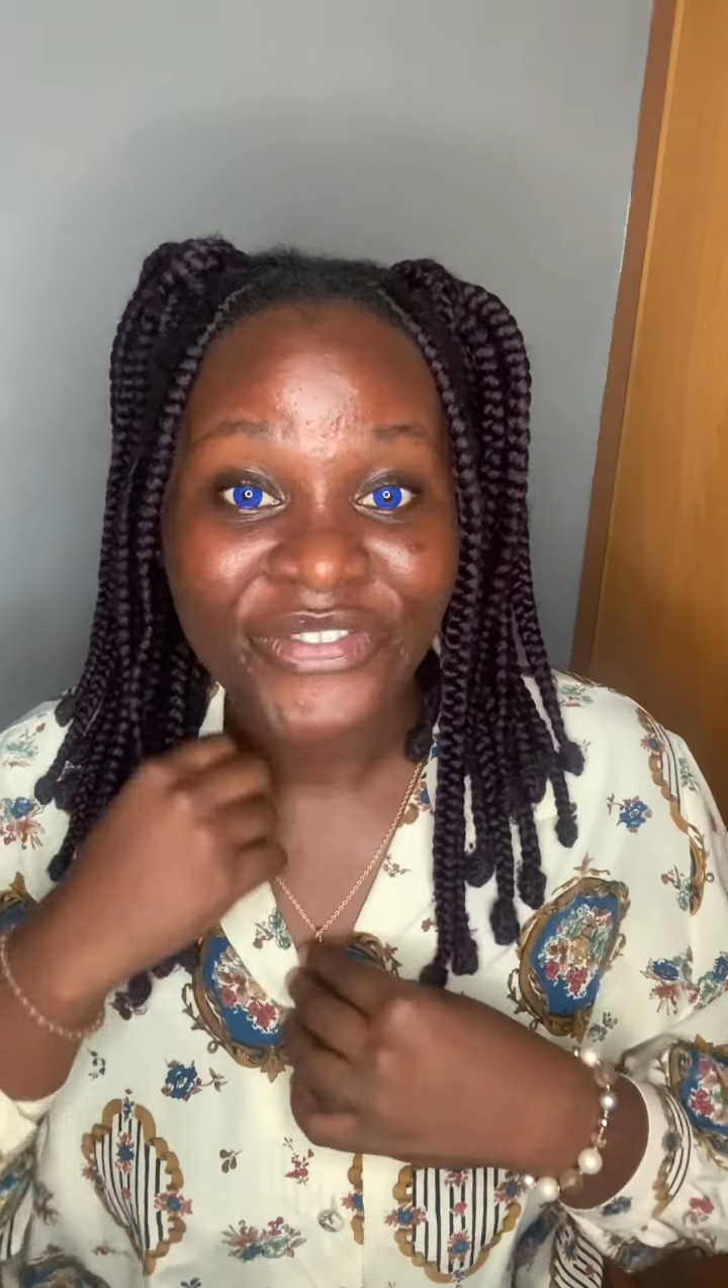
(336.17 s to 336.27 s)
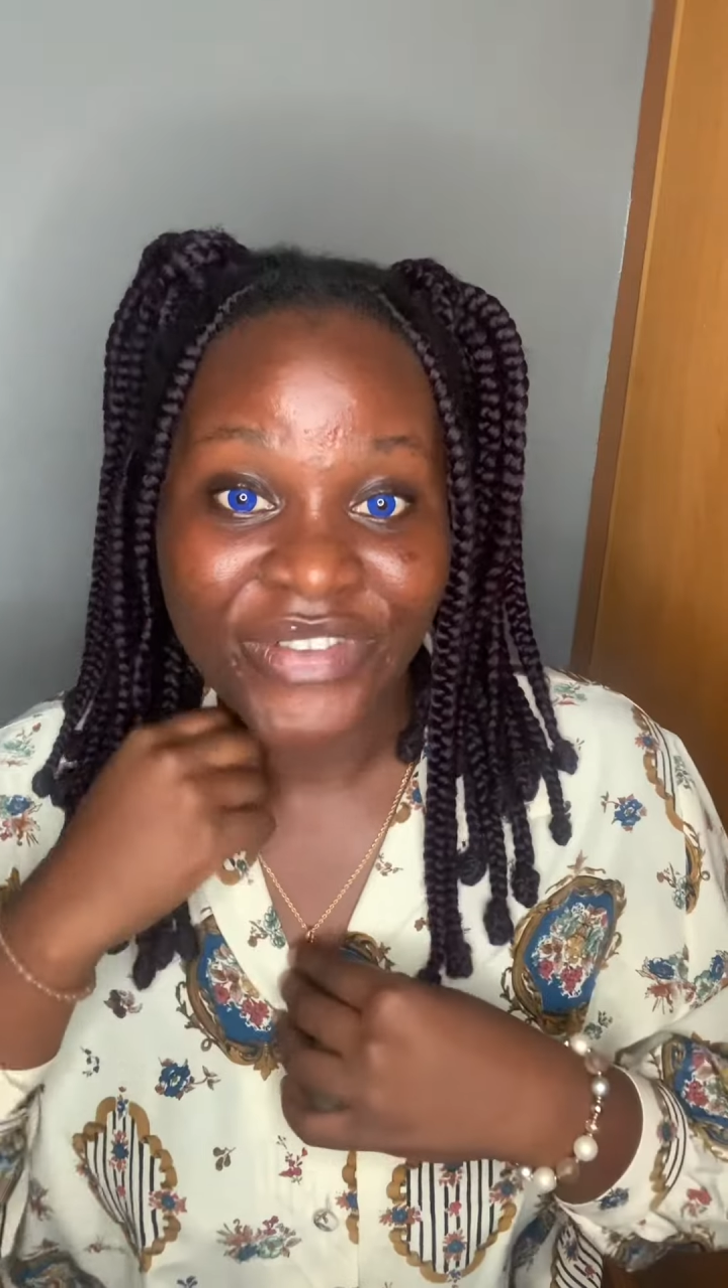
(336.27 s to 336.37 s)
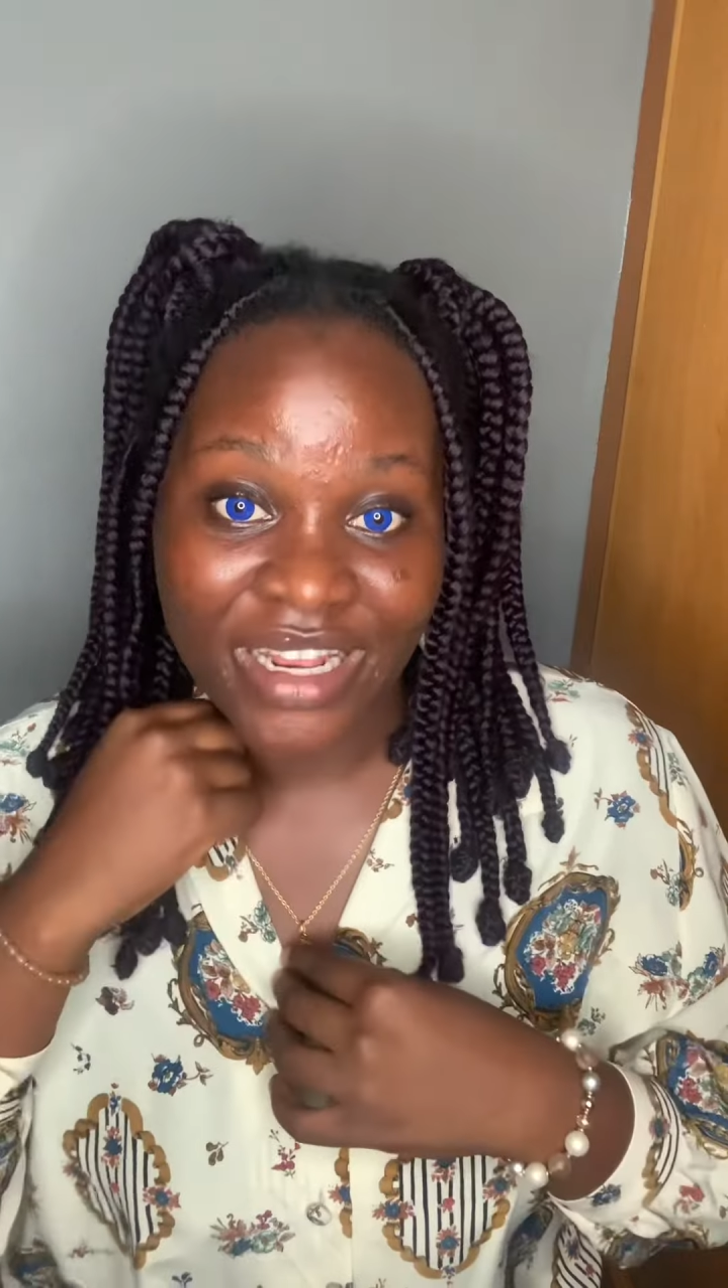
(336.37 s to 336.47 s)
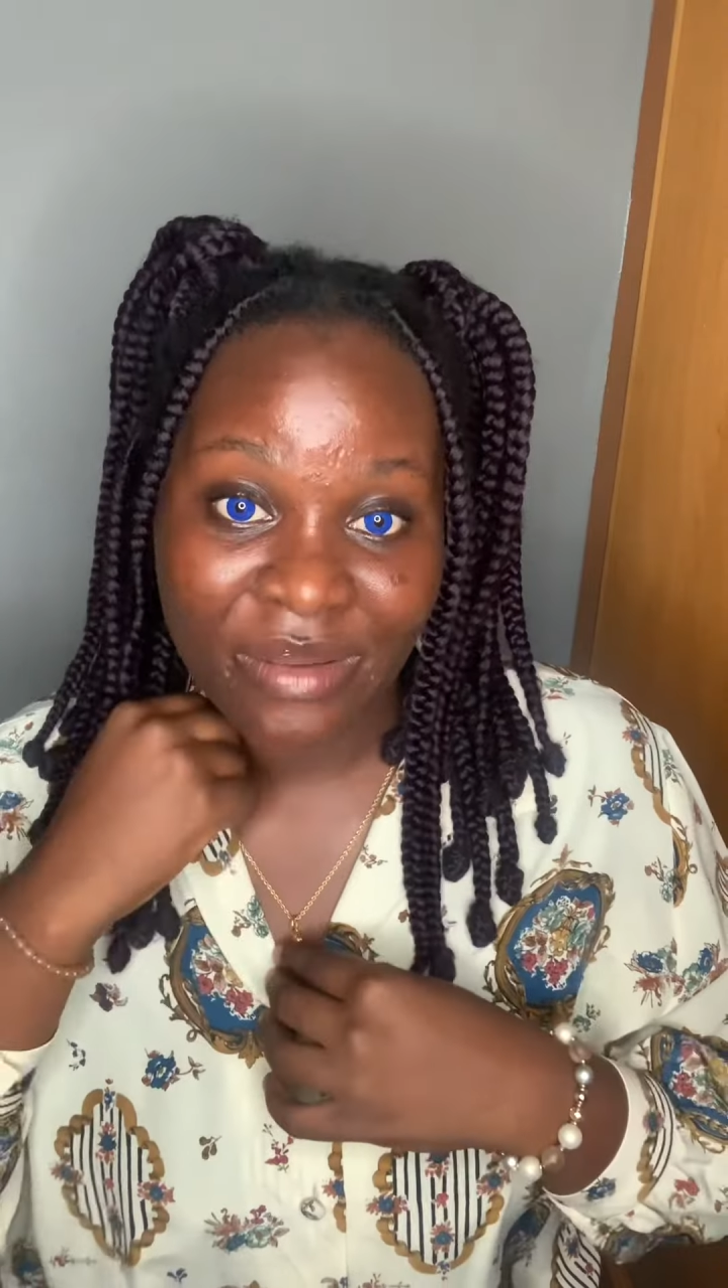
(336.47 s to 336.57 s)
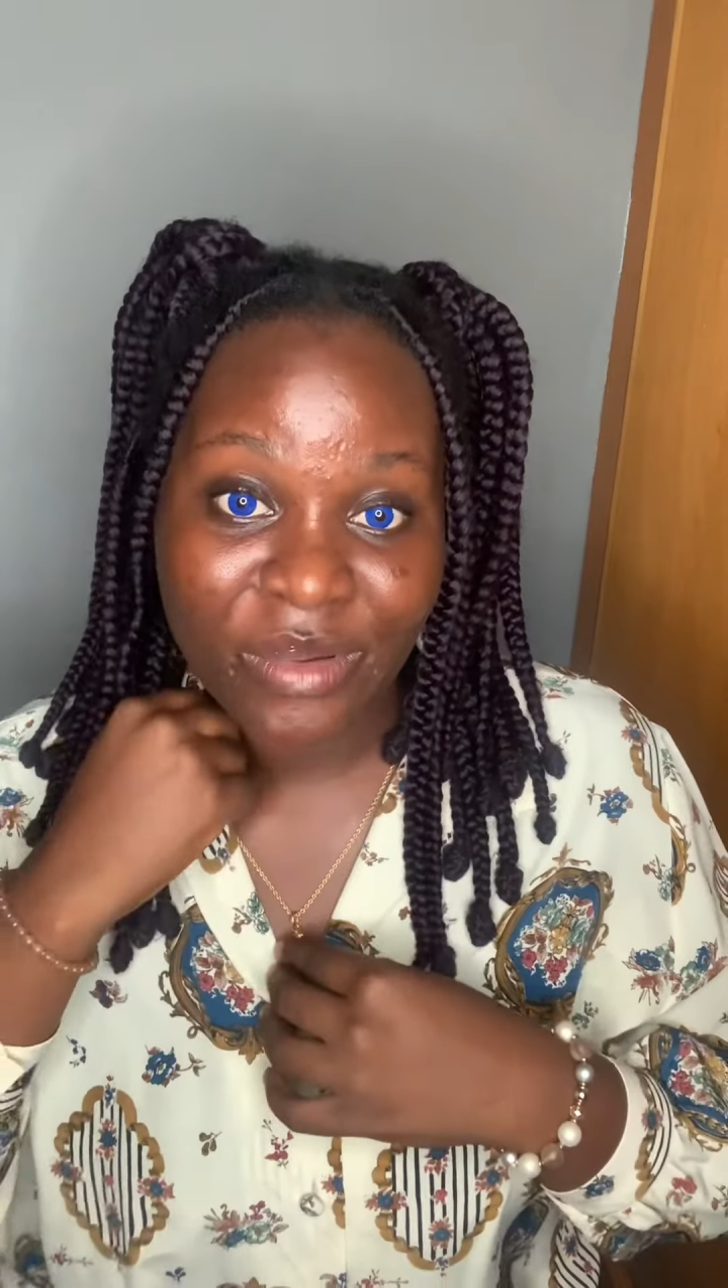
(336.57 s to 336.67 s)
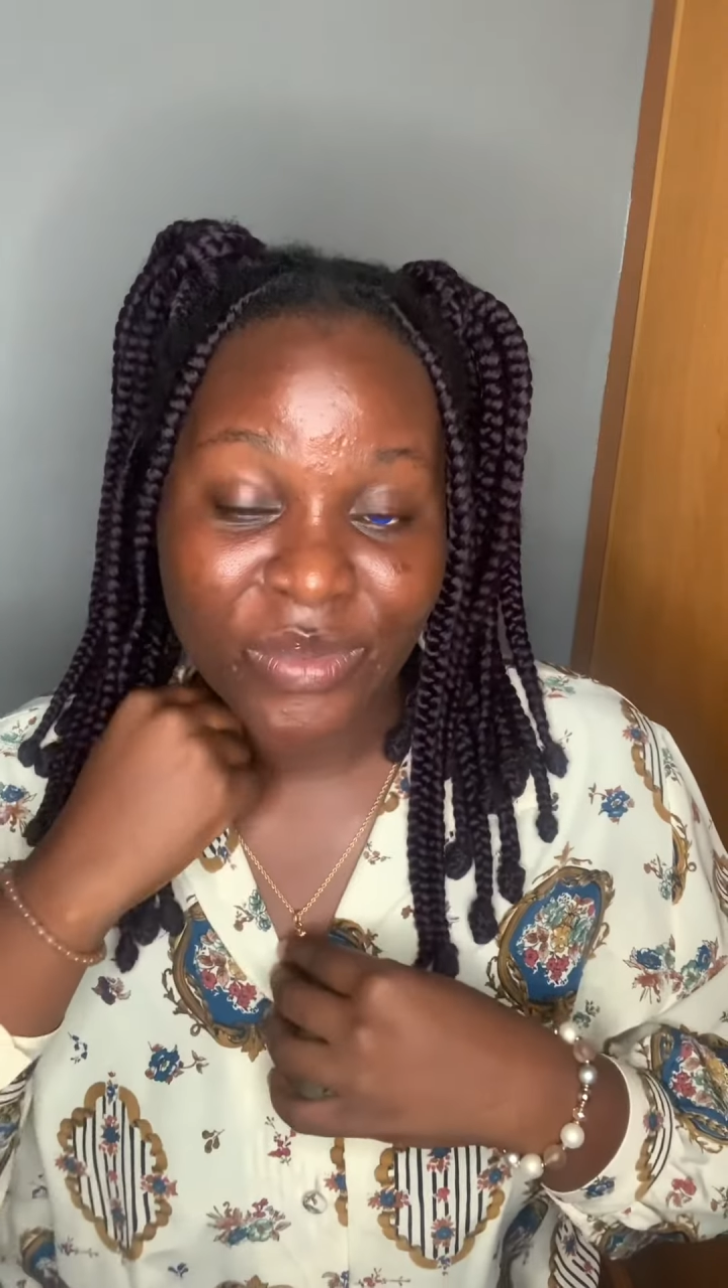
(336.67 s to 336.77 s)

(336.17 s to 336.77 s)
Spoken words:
fair. Let me